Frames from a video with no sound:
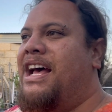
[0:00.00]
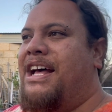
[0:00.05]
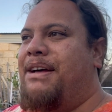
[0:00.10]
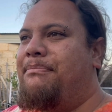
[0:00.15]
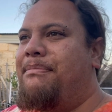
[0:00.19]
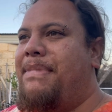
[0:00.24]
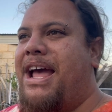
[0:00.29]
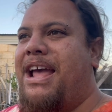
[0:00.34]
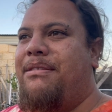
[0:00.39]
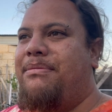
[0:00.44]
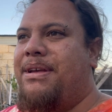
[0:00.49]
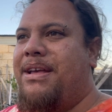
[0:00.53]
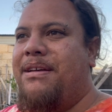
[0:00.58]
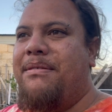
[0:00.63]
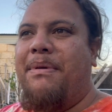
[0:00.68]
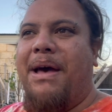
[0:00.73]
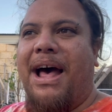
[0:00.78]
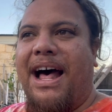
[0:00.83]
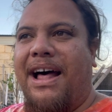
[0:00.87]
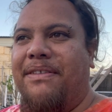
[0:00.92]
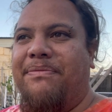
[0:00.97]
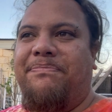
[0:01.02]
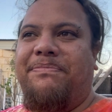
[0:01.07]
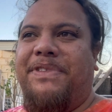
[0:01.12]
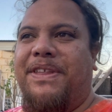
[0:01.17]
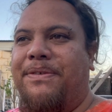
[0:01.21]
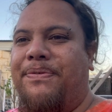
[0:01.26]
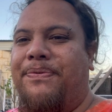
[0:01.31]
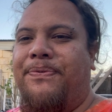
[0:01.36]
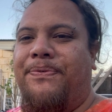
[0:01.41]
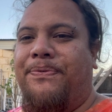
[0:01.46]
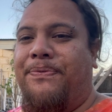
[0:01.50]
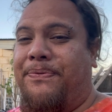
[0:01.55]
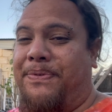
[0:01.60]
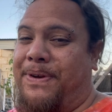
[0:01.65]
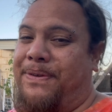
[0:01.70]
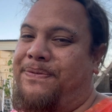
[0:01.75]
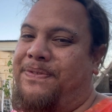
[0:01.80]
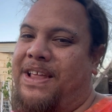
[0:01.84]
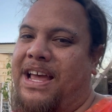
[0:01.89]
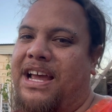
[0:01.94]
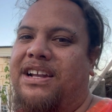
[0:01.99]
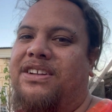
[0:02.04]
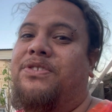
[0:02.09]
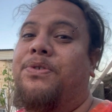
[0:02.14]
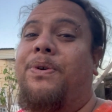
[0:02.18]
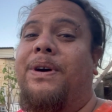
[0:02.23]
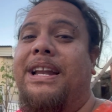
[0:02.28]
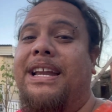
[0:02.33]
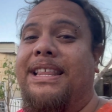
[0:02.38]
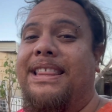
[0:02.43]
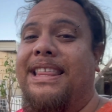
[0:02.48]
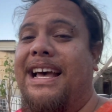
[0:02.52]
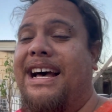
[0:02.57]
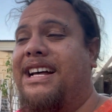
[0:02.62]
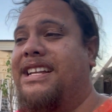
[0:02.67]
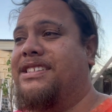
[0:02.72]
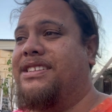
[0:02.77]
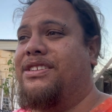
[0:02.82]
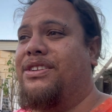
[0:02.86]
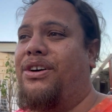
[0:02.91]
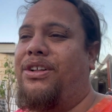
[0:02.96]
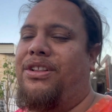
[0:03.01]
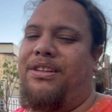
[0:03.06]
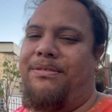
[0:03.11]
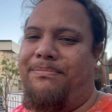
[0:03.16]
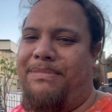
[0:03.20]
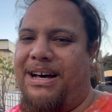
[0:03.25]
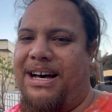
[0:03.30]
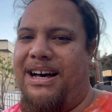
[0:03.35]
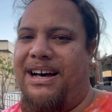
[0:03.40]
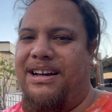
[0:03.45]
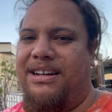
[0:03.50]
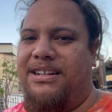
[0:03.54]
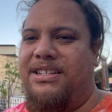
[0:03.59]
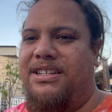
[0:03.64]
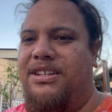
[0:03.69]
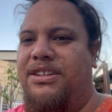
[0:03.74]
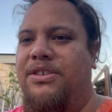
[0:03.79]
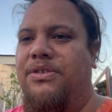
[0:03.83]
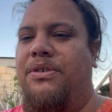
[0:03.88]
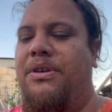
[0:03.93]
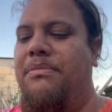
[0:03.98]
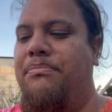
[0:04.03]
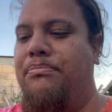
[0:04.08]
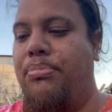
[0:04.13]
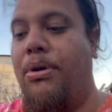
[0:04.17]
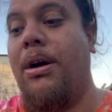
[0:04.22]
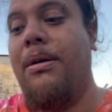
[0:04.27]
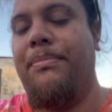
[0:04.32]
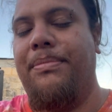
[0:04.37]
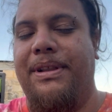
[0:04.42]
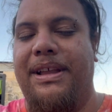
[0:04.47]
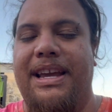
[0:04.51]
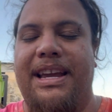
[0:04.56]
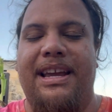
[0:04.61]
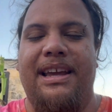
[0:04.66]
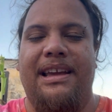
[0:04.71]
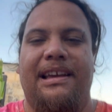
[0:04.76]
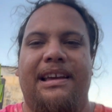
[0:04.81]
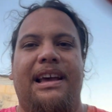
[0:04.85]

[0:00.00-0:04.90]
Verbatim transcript: maybe about the fifteen twenty thousand dollar mark to do it properly.